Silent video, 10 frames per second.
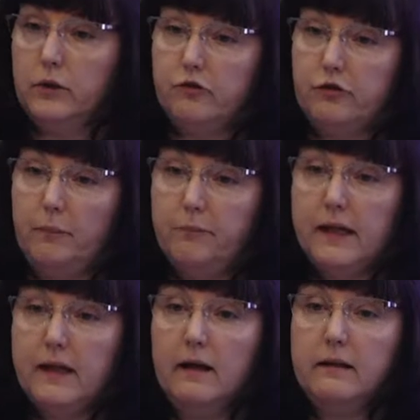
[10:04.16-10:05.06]
the ships,
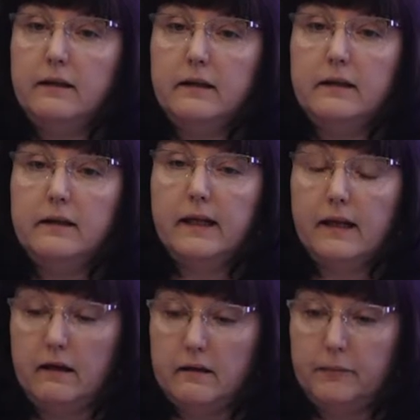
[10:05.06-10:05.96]
and uh, these
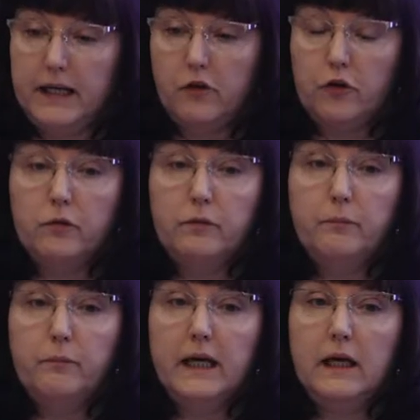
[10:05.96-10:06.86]
are based on
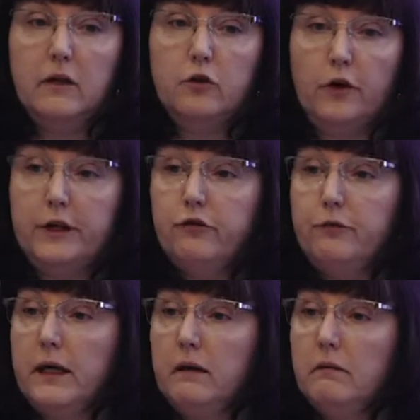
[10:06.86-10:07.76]
tonnage
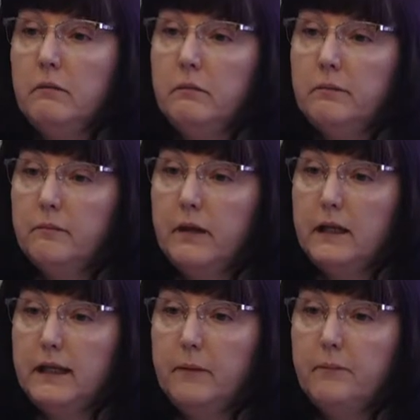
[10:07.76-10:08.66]
fee
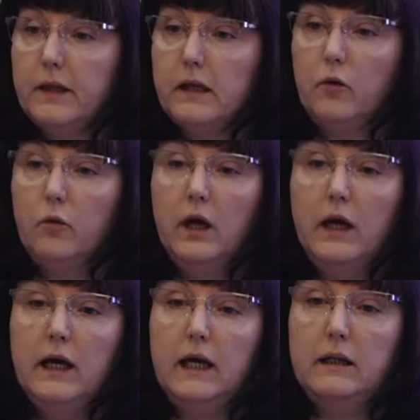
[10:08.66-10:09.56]
mainly. So
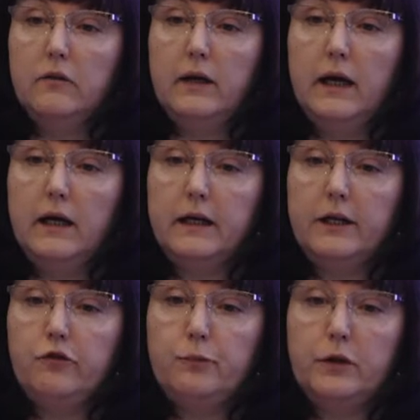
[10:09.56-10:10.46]
it uh,
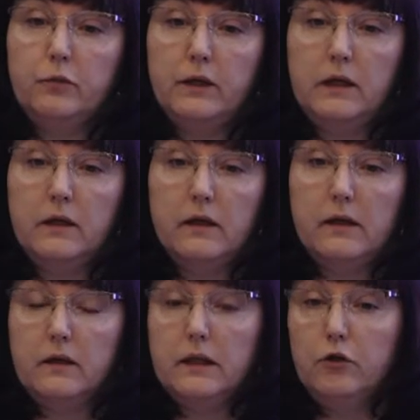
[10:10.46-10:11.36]
ranges between uh,
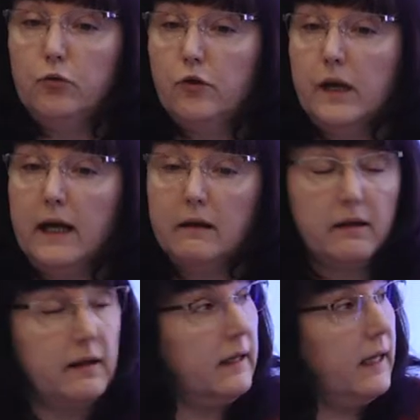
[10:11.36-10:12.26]
32
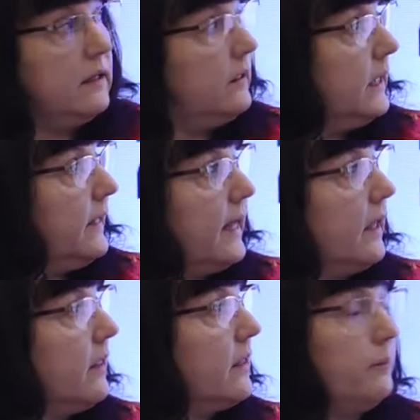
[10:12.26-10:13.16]
cents and 83
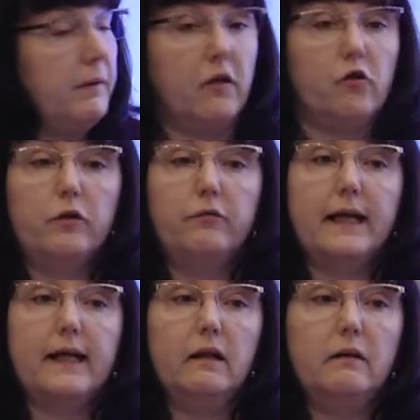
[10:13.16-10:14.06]
cents, depends on the
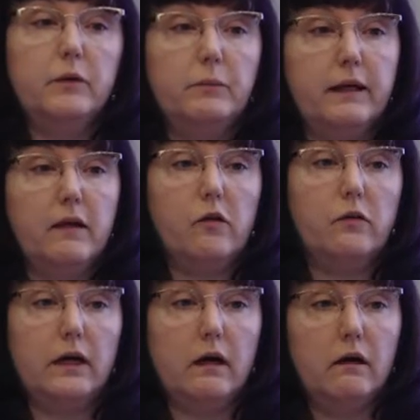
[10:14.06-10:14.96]
vessel, depends
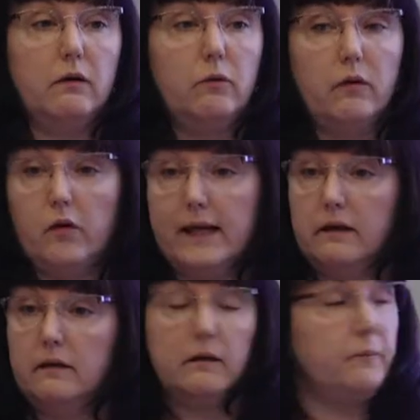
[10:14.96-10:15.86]
on the cargo,
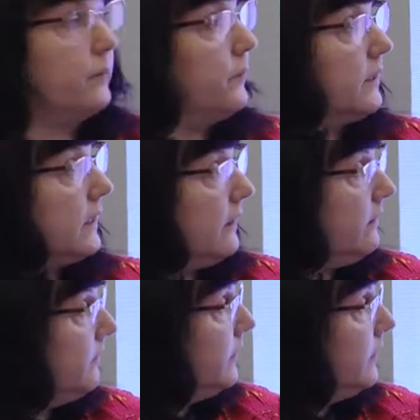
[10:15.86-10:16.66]
etc., per ton,